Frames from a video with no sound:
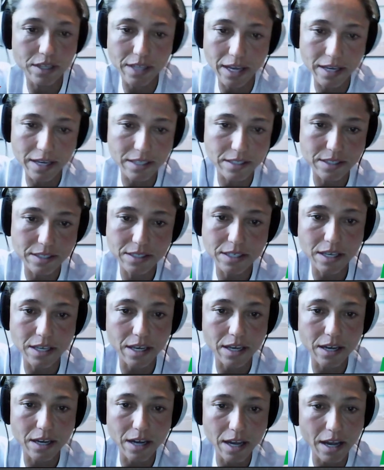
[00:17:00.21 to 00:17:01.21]
that is
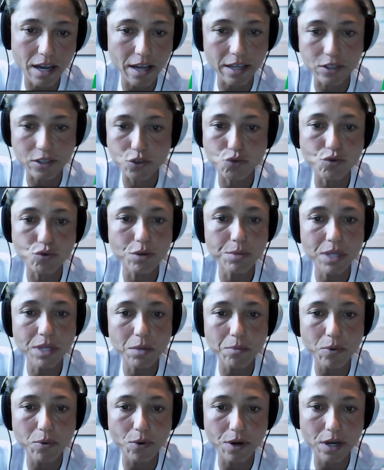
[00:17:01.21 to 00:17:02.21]
extremely
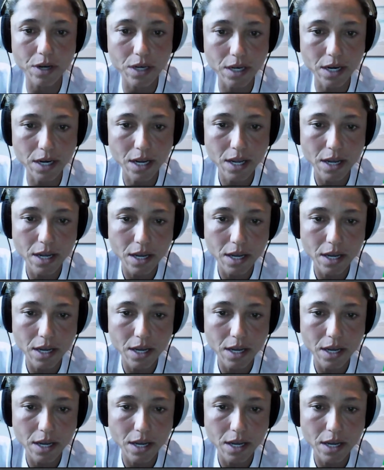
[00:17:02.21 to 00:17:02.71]
important,